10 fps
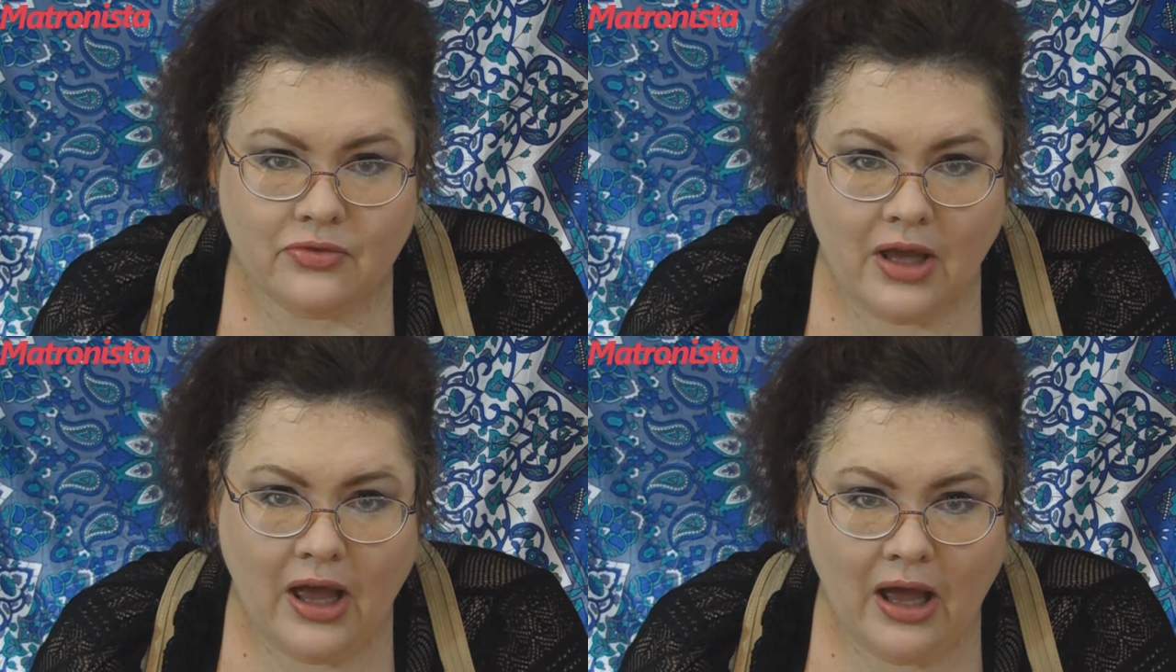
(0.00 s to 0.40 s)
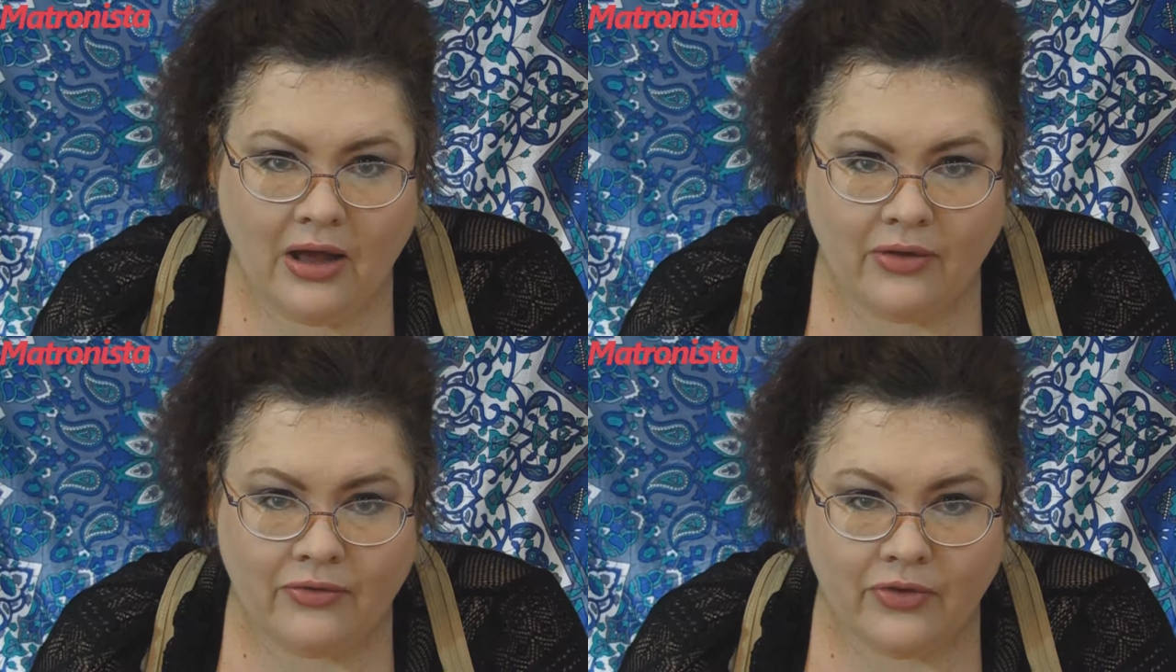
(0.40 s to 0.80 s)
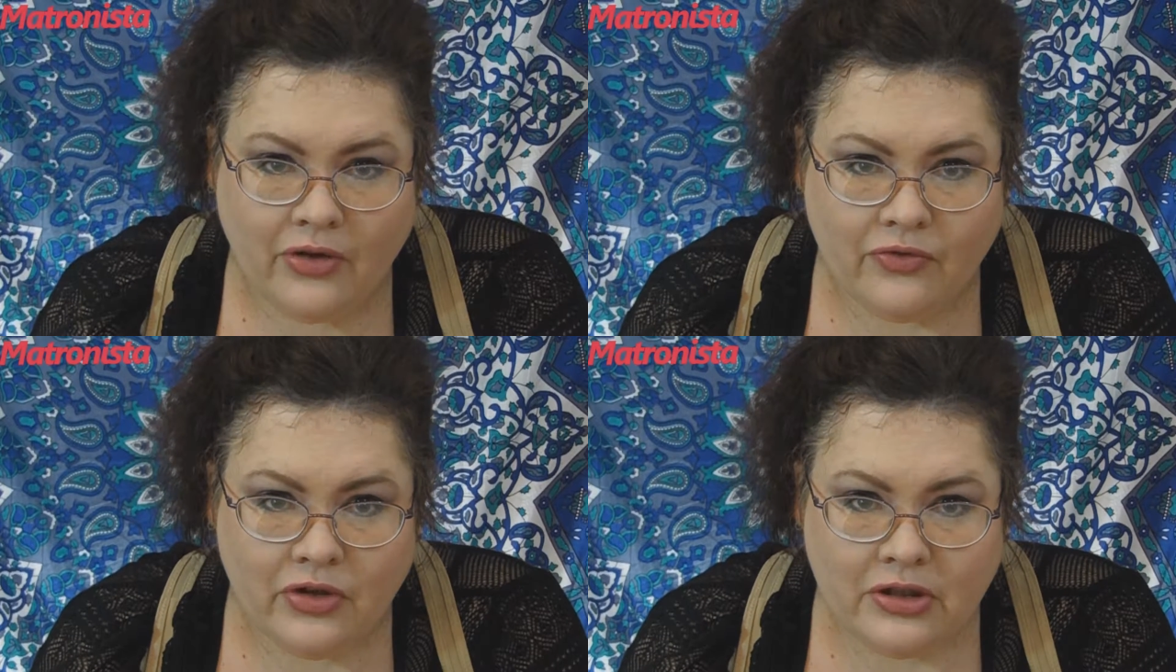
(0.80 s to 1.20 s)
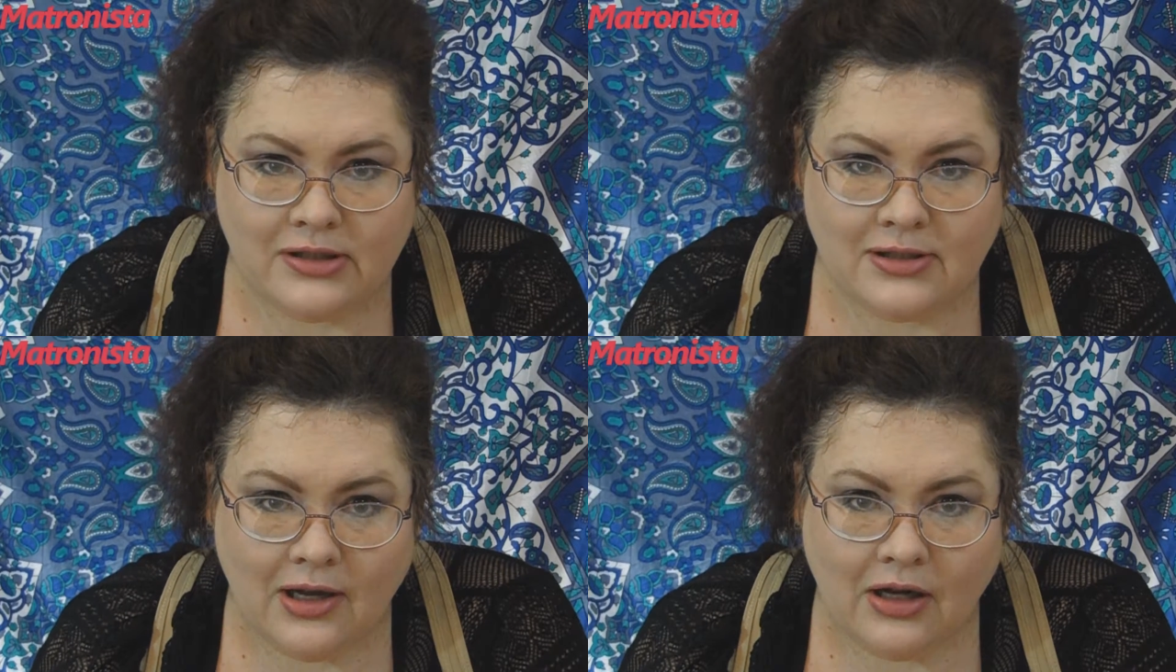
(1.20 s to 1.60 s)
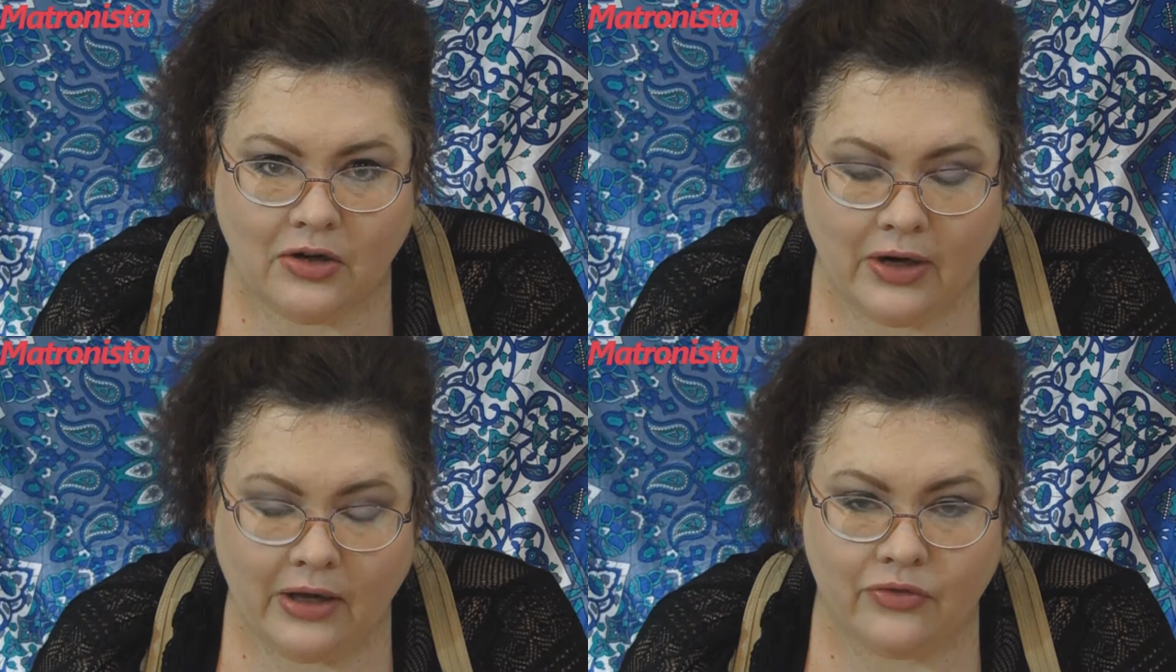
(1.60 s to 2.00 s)
to have a fully
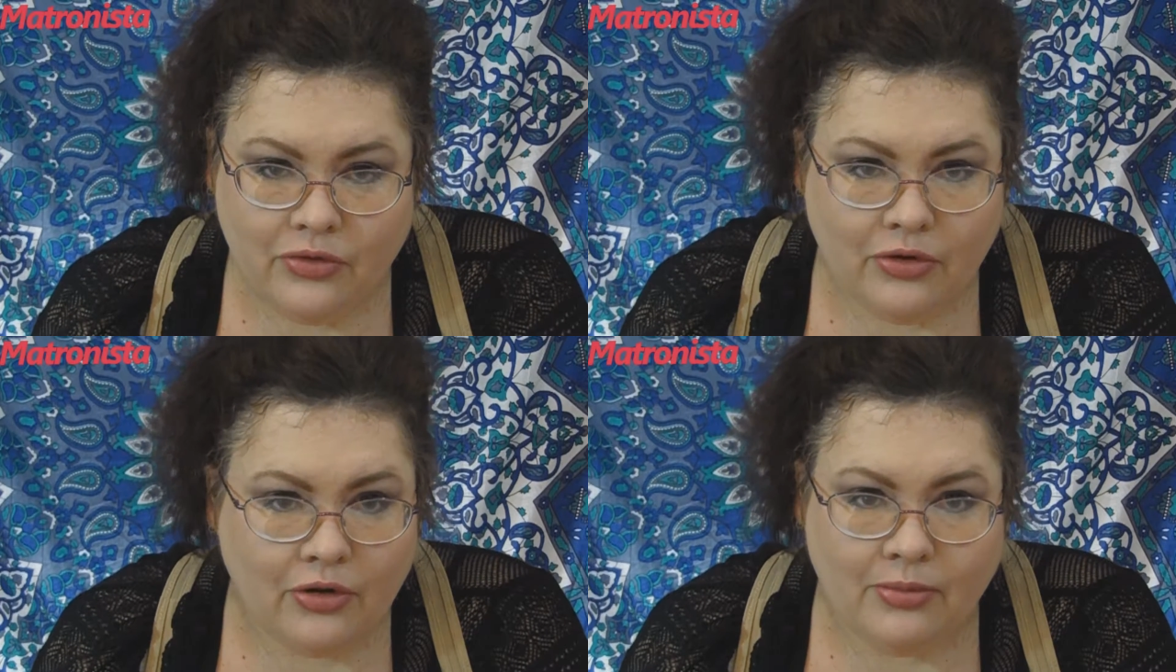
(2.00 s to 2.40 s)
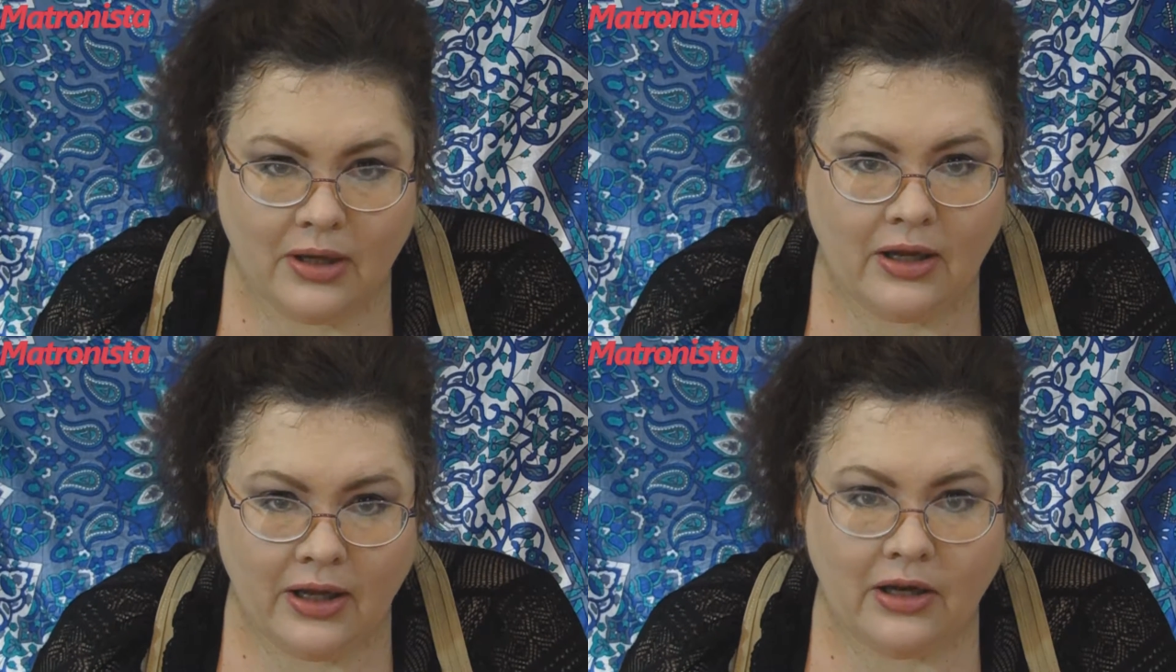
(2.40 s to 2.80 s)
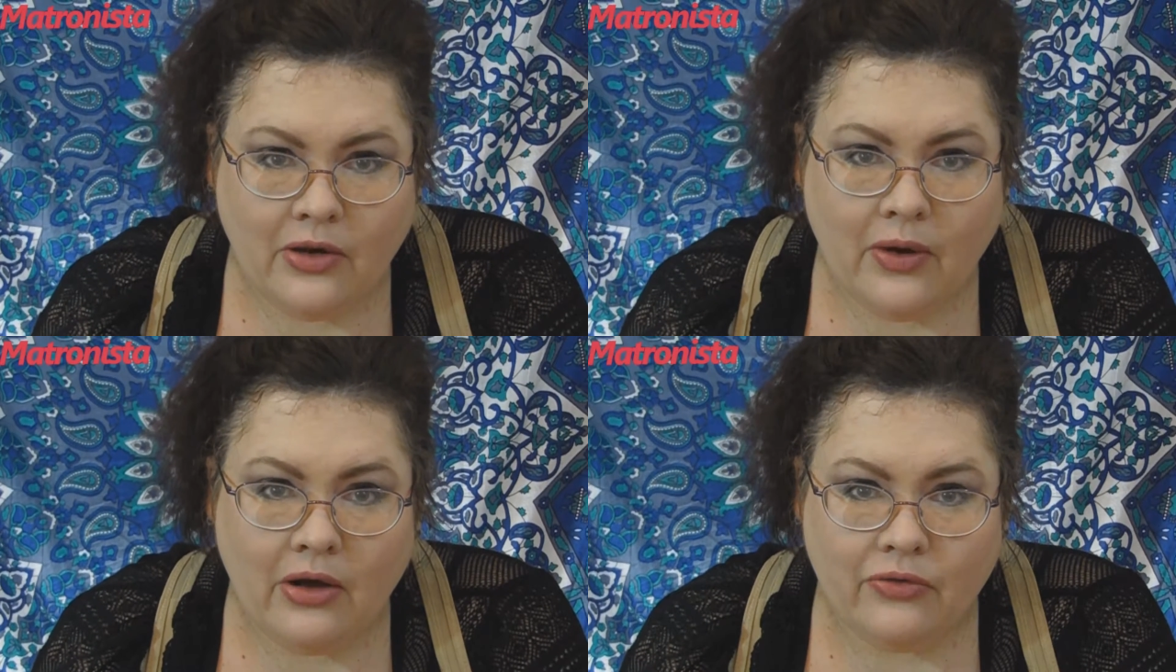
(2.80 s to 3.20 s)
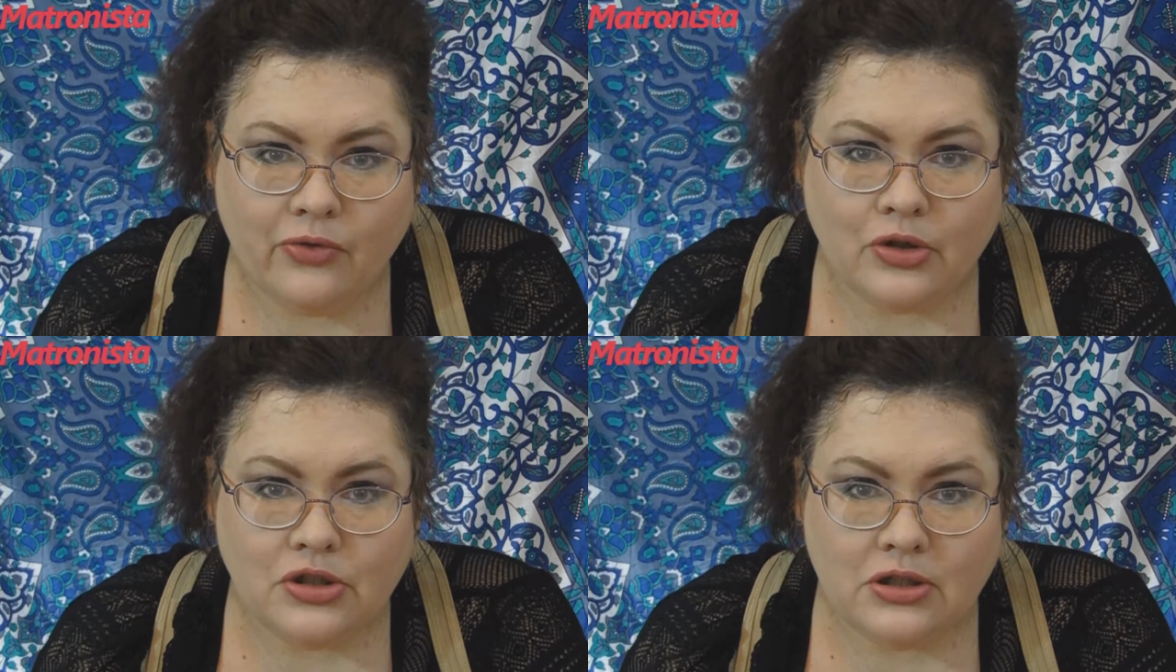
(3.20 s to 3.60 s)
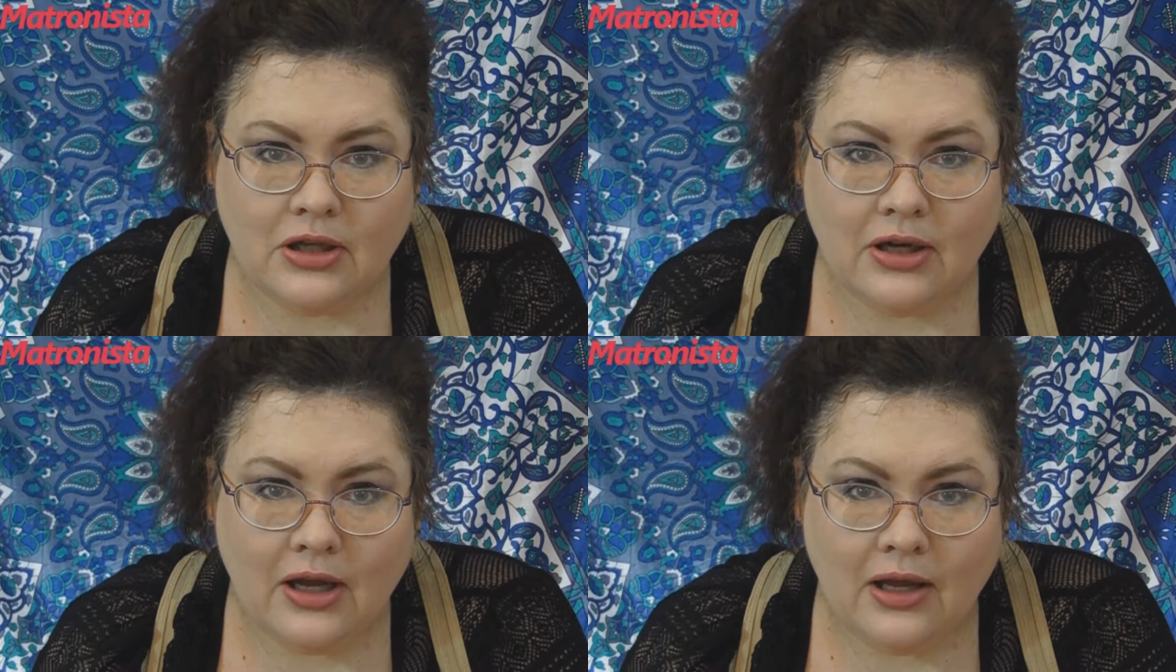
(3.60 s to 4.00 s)
stocked craft room, and I know how
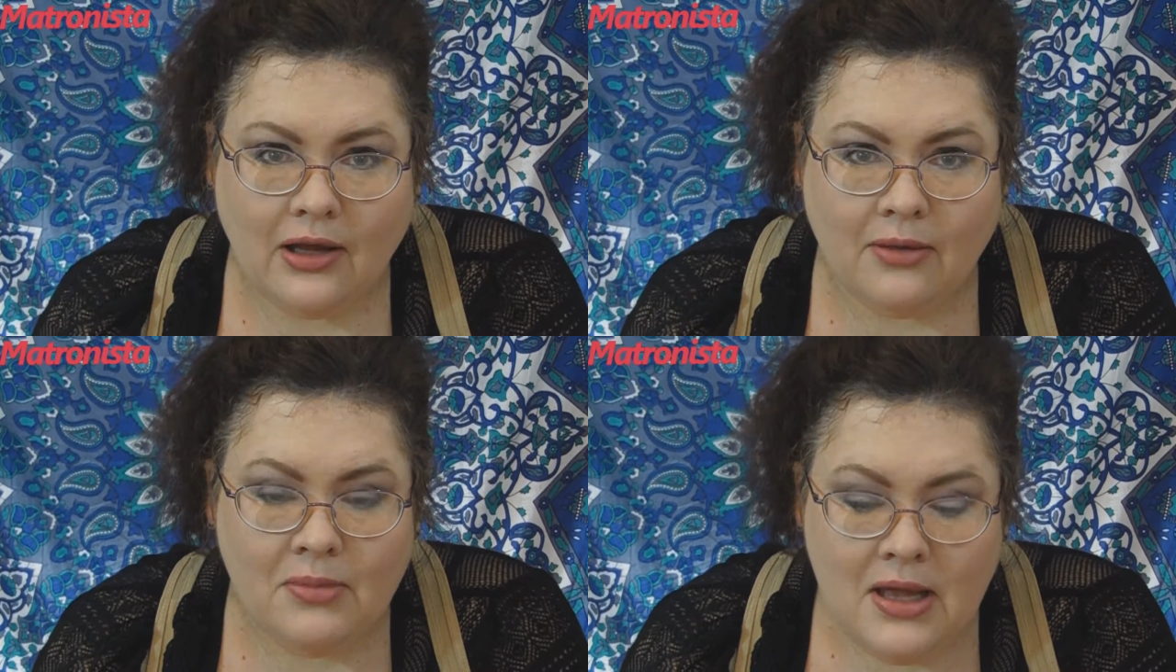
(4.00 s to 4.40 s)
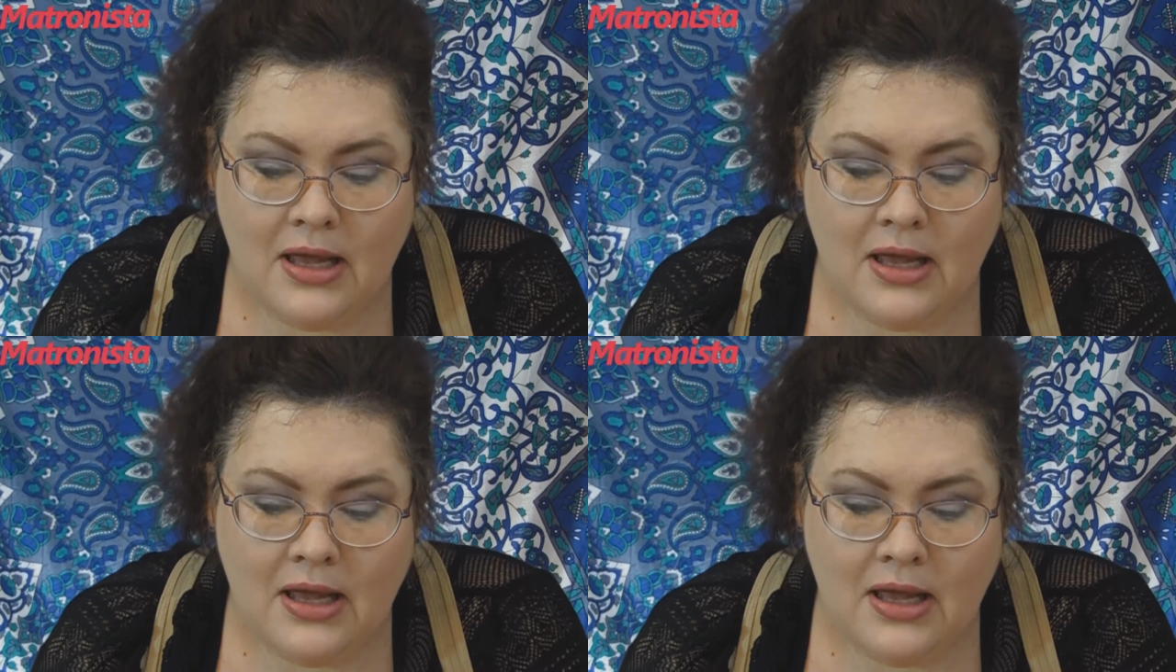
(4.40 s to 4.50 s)
fortunate I am.